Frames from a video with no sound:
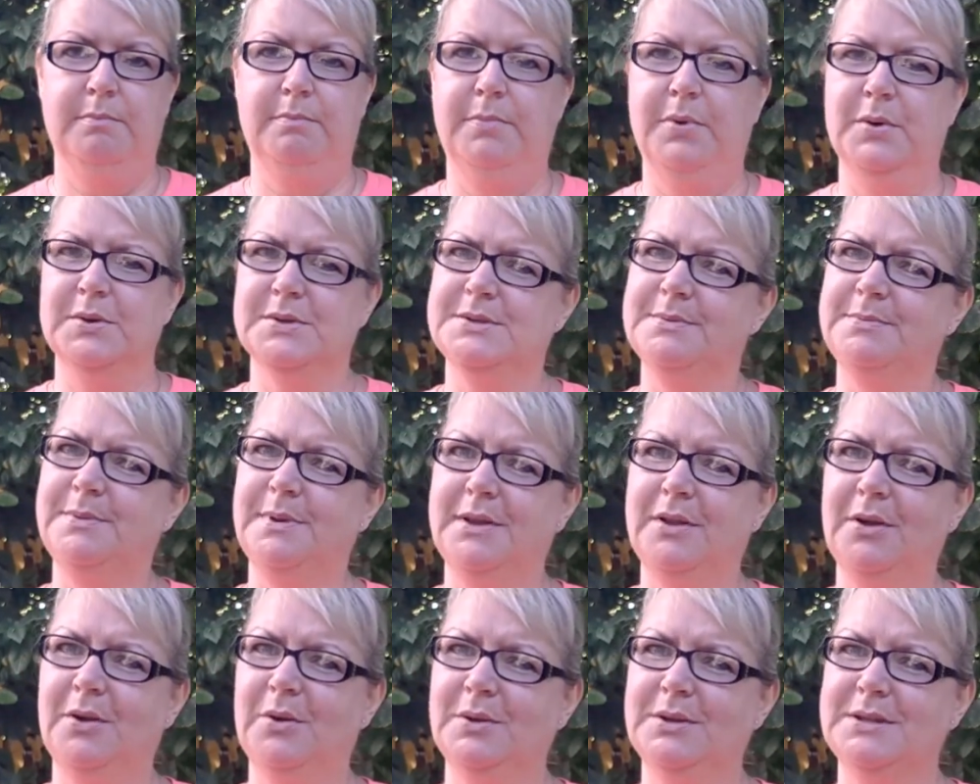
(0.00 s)

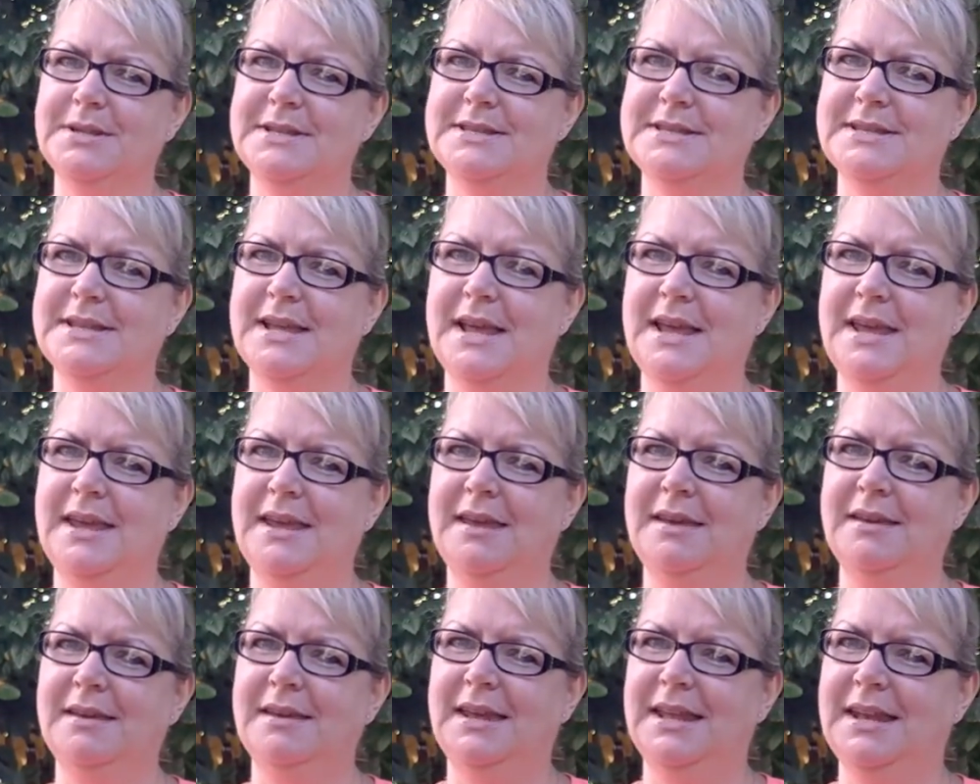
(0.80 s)
Possibly the hottest day
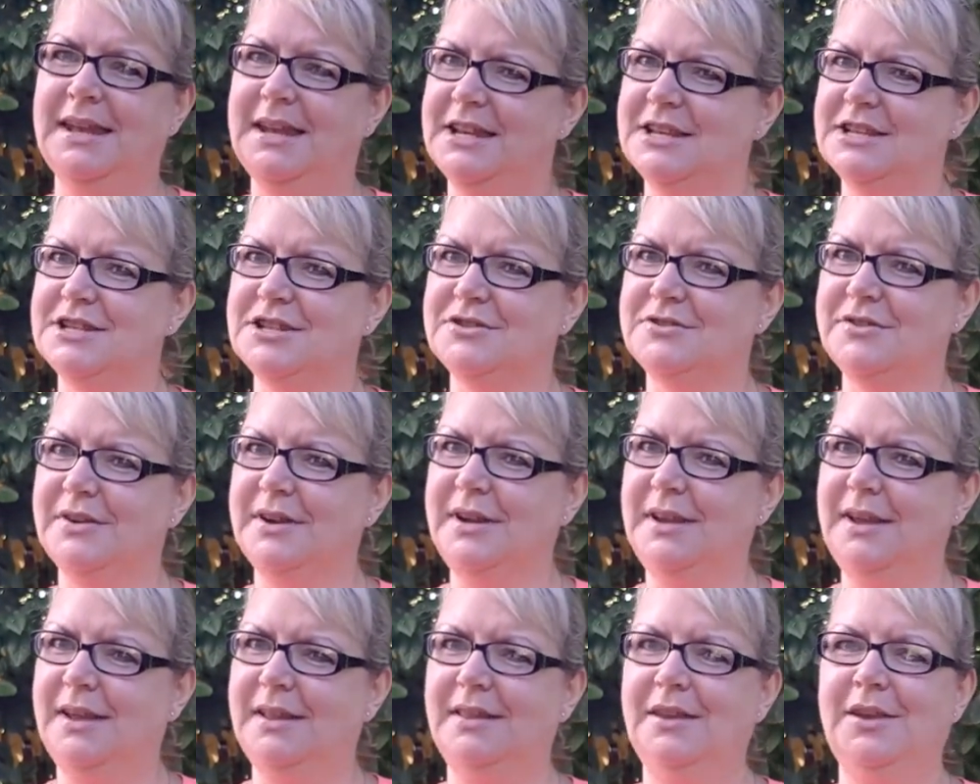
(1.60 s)
in
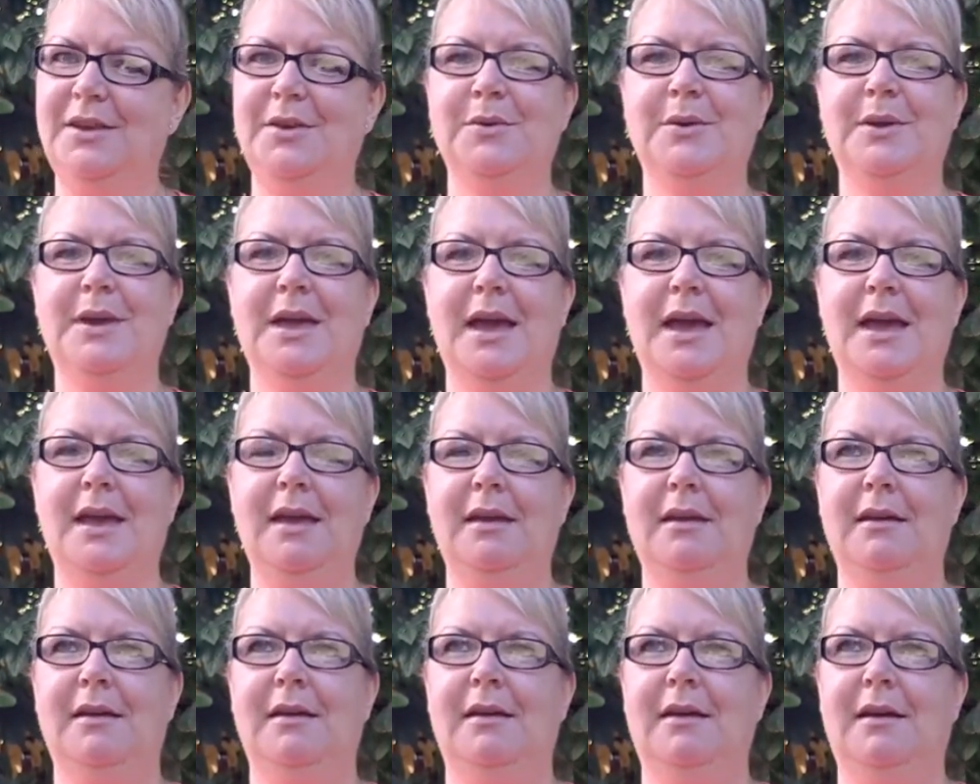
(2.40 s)
history in the UK.
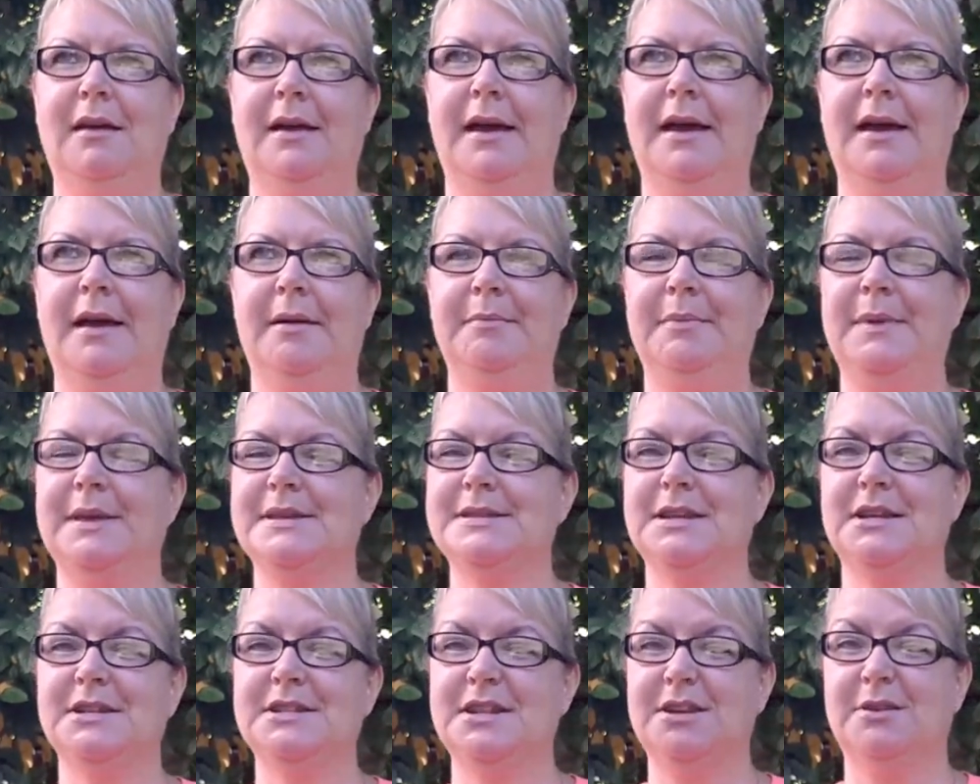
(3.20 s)

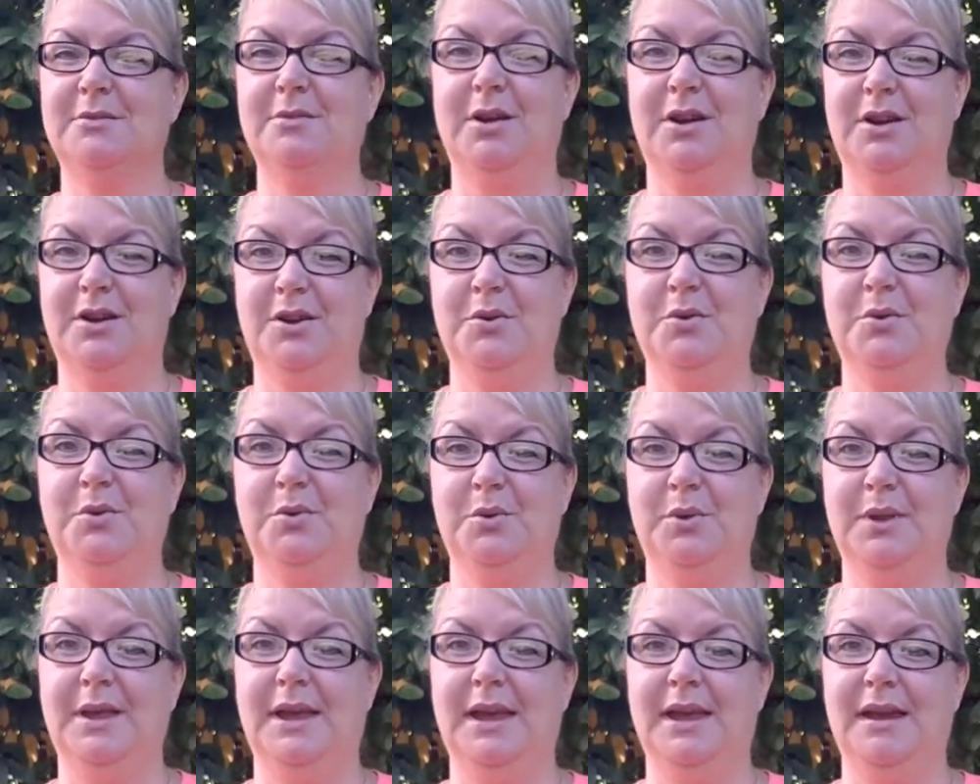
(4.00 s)
It's actually quite
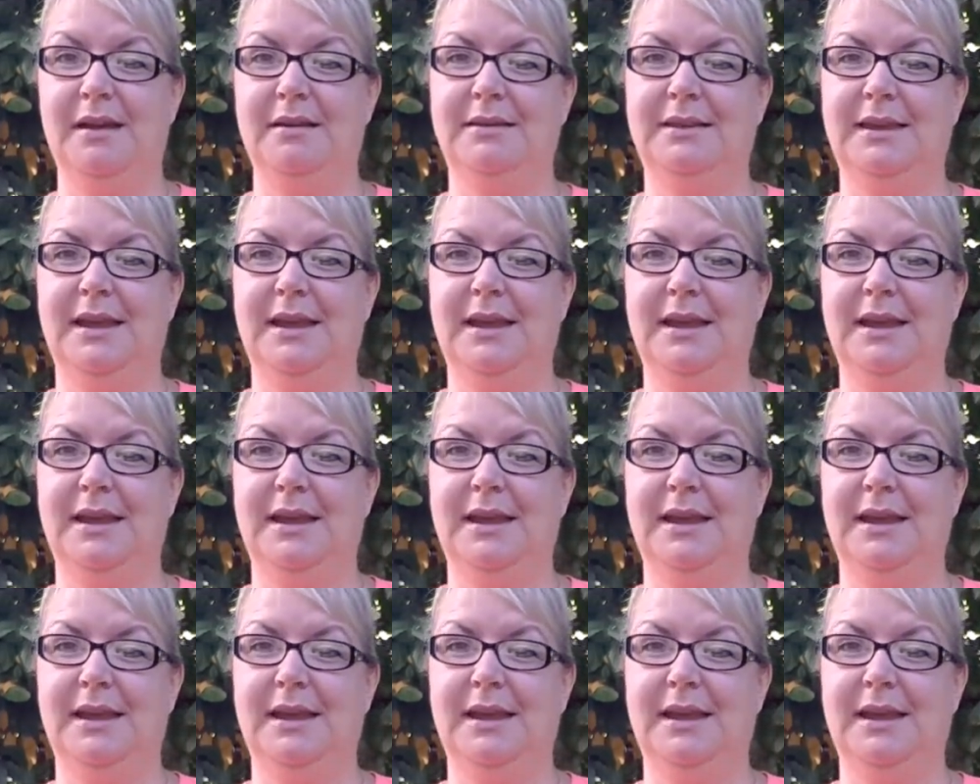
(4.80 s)
cool here